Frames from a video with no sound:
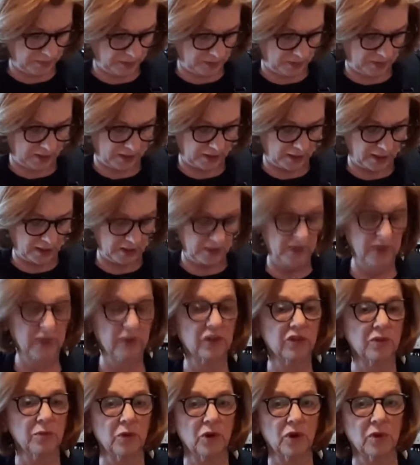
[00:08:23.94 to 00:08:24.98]
I cut it
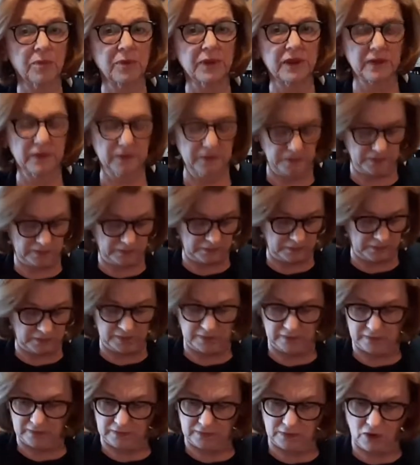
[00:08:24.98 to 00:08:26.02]
into more pieces because
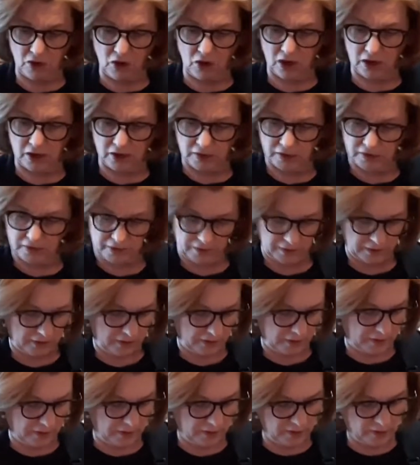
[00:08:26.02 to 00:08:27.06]
it's longer.
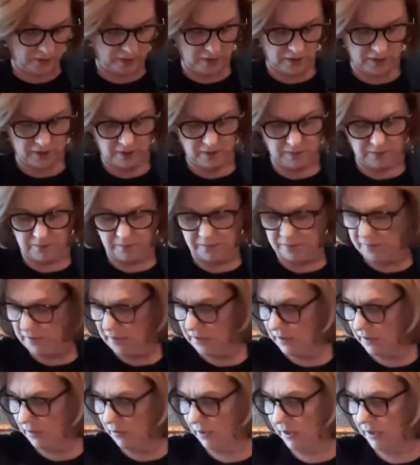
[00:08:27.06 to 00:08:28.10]

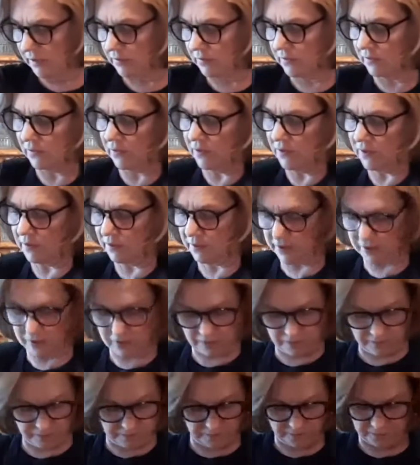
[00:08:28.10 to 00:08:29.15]
Anyway, so there we go.
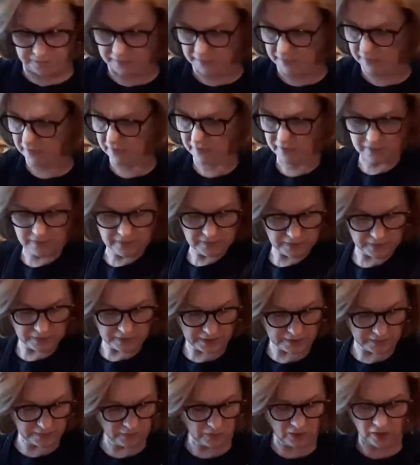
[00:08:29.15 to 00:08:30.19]
Now
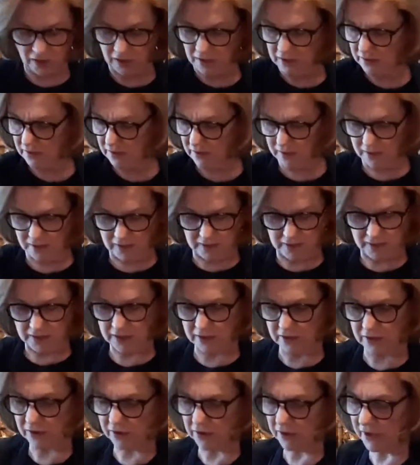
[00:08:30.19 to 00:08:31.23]
that's all
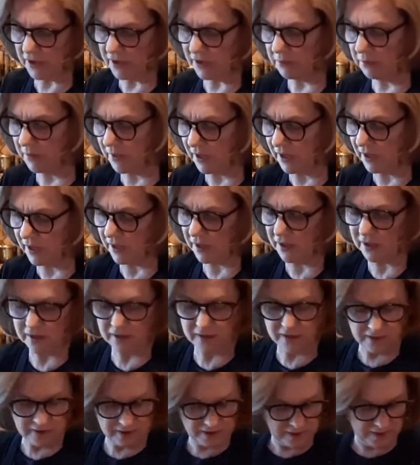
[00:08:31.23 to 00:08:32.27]
here in my
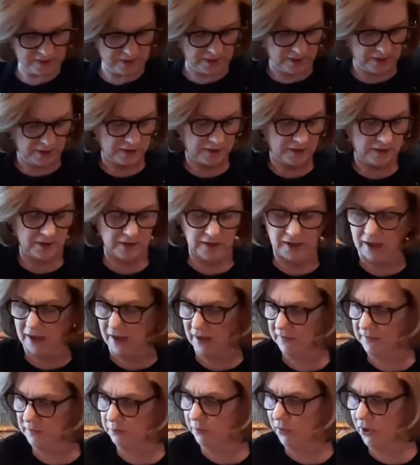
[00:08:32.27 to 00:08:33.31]

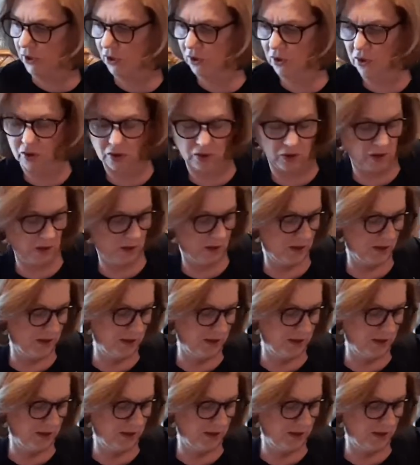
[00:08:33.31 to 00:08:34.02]
glass bowl.